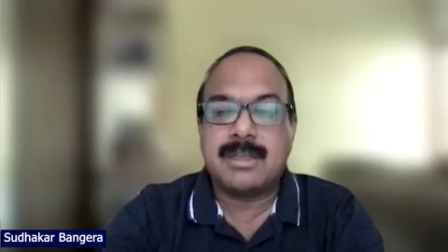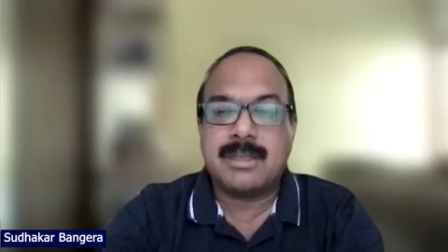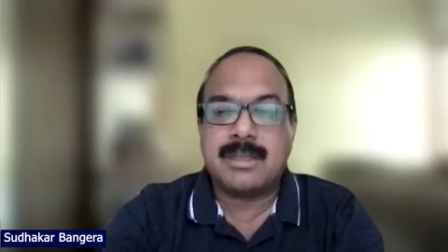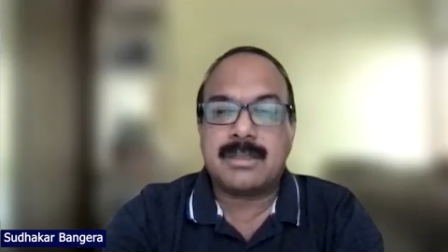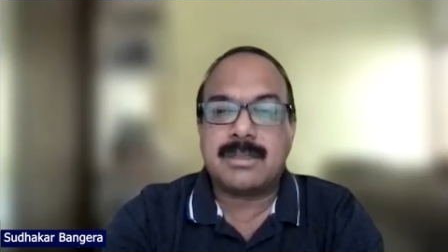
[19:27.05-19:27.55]

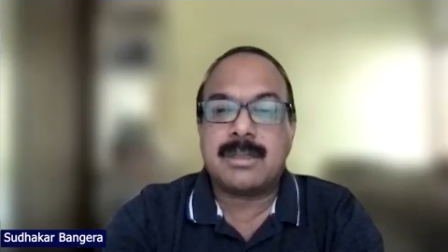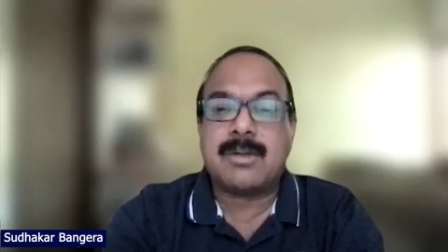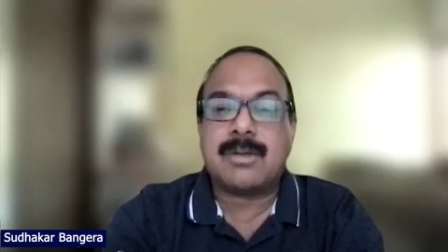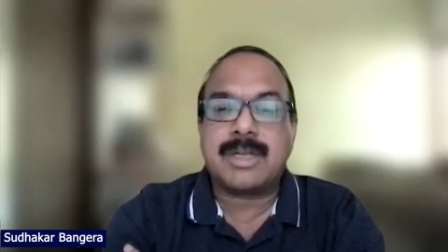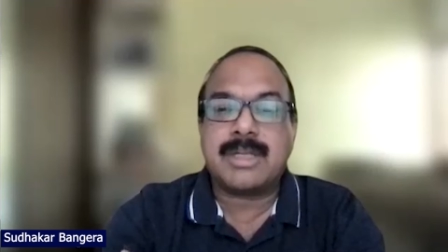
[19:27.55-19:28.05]
uh, the
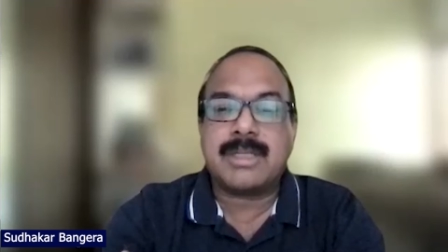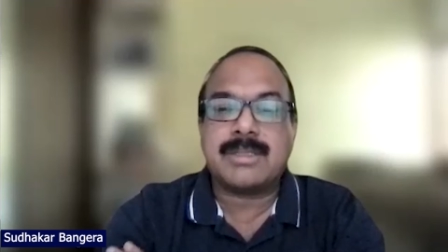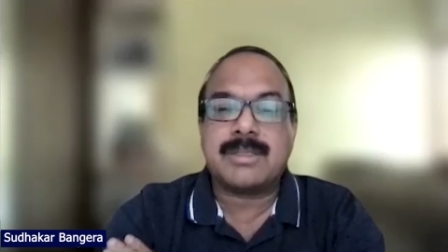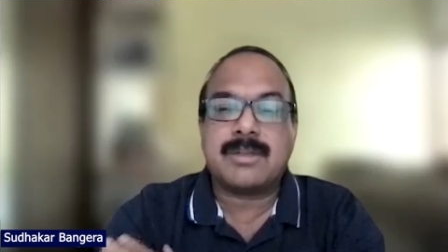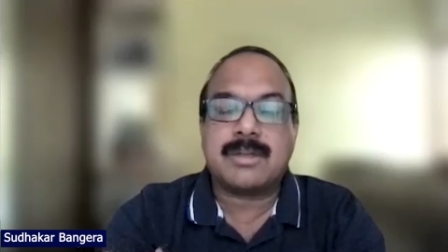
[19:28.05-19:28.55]

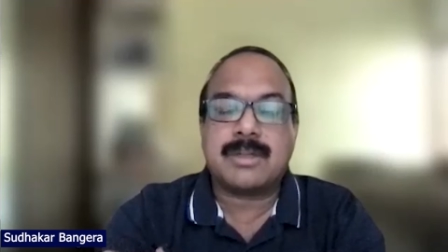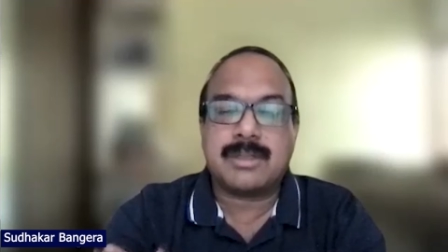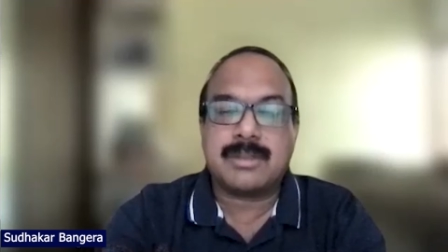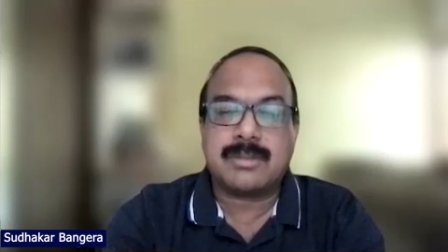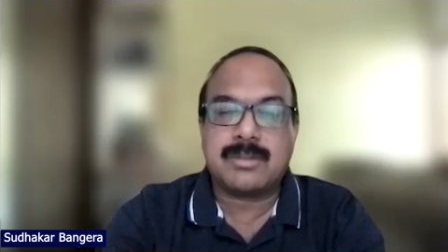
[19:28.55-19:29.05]
organization or you
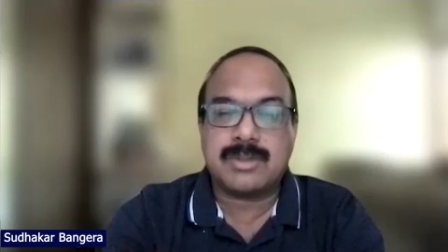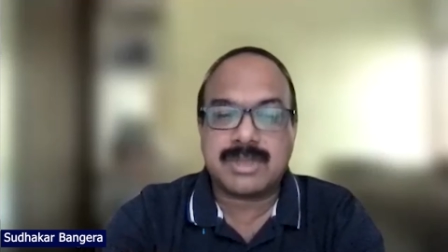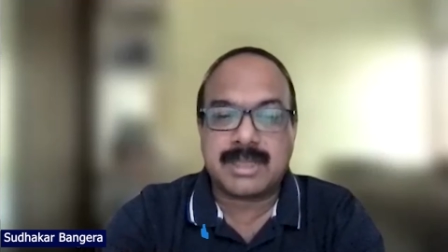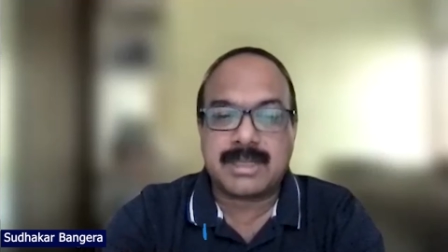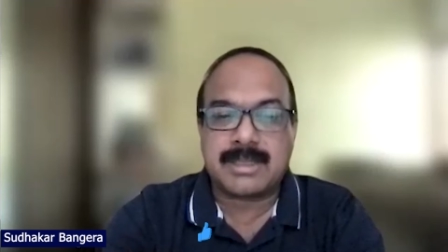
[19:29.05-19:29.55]
know who's
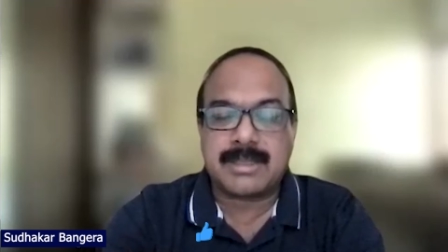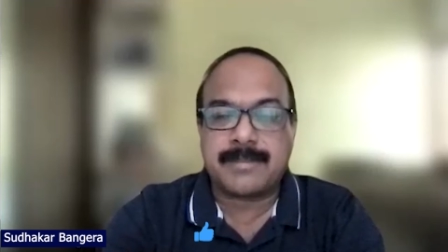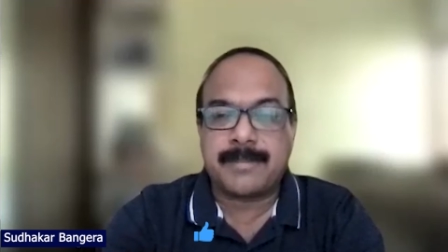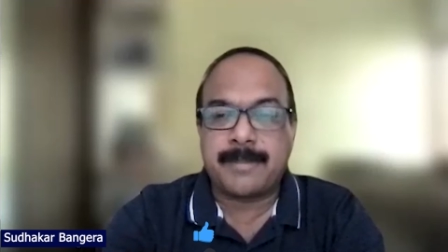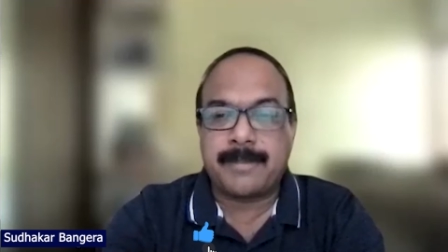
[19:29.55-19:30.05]
conducting
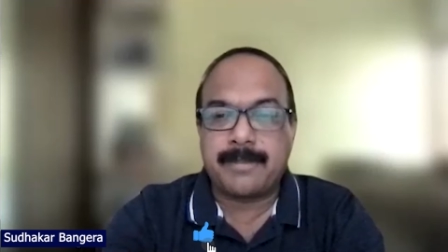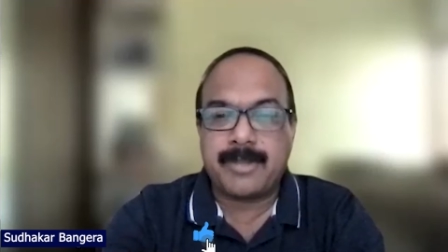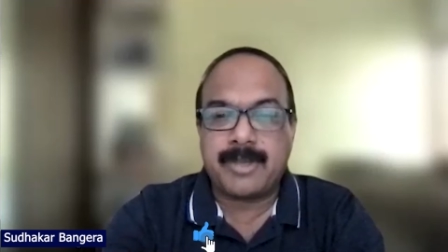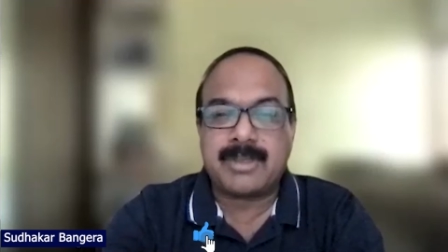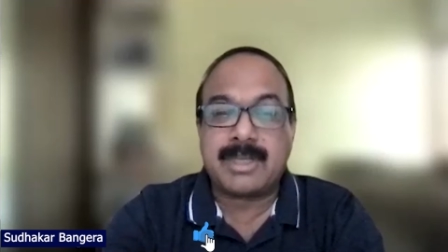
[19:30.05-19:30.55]

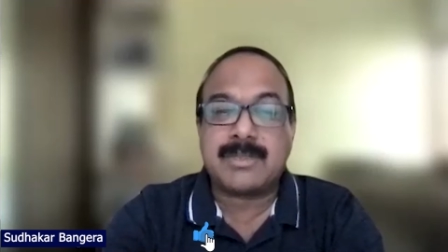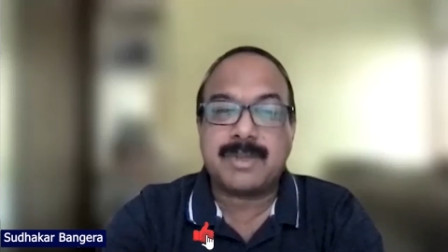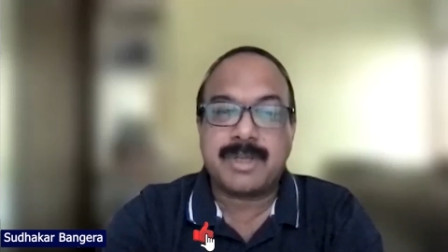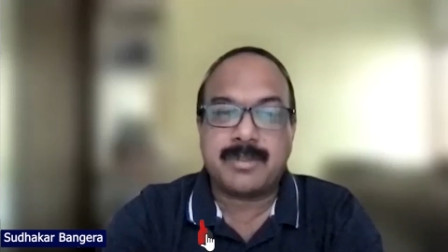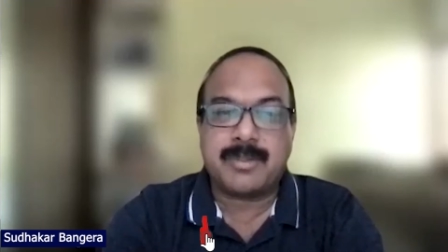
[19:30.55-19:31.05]
because that's
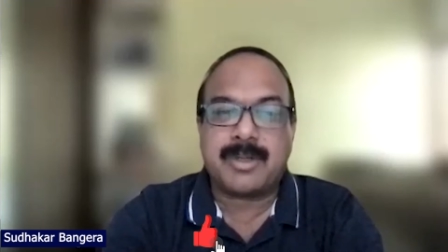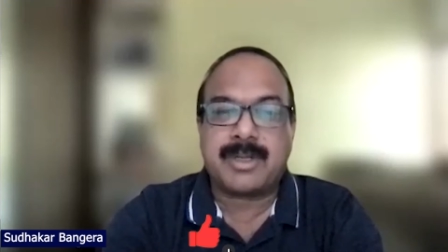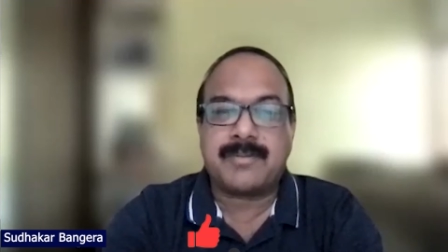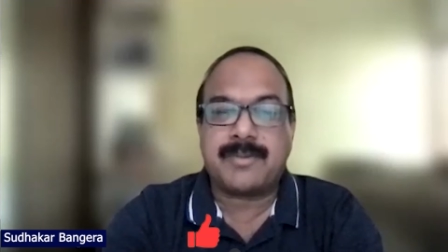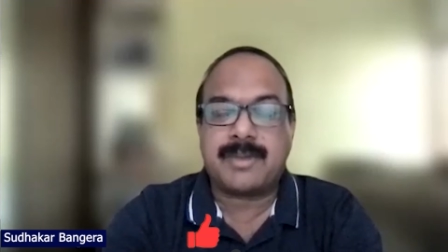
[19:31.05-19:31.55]
very
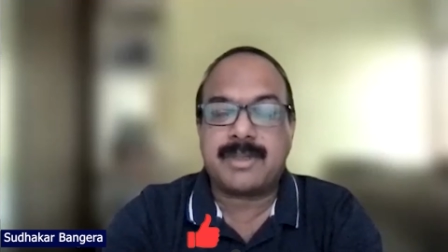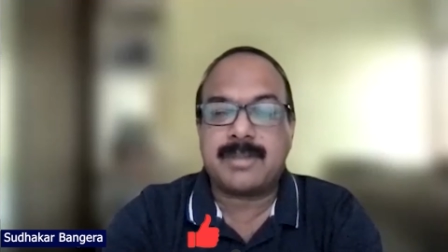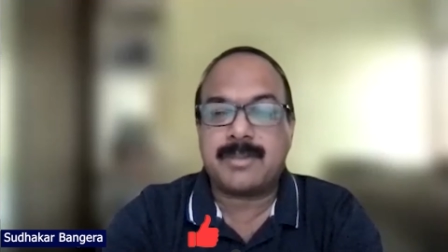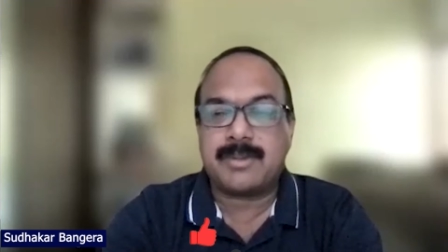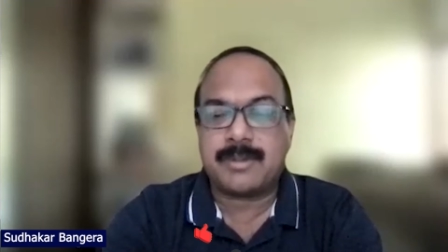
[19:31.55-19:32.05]
important for
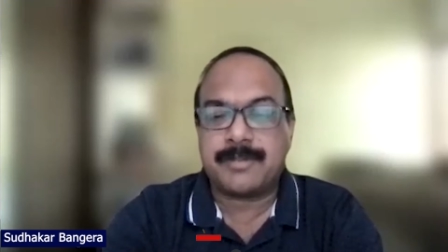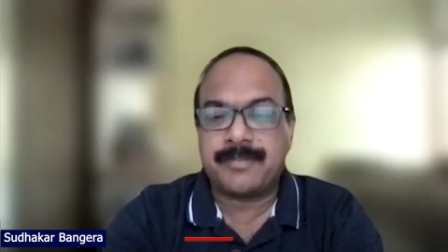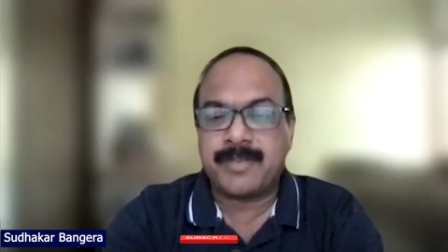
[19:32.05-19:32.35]
them to know